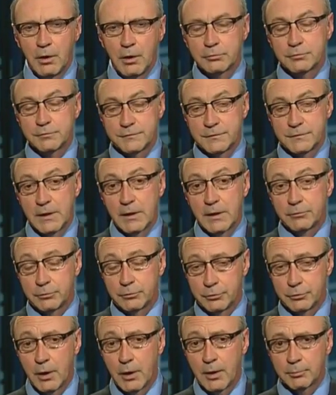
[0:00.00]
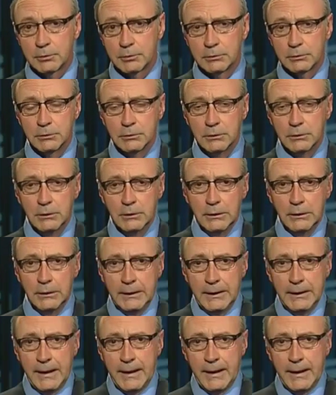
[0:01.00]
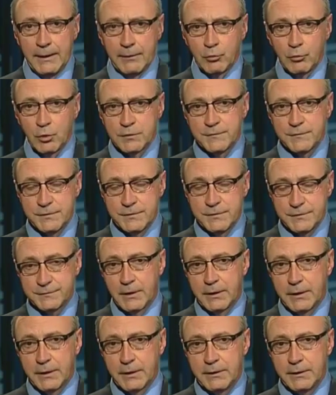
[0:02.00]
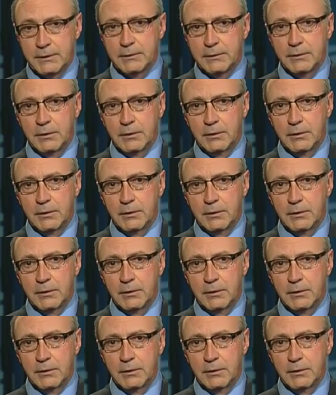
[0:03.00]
ultrasound or Doppler. And of course this study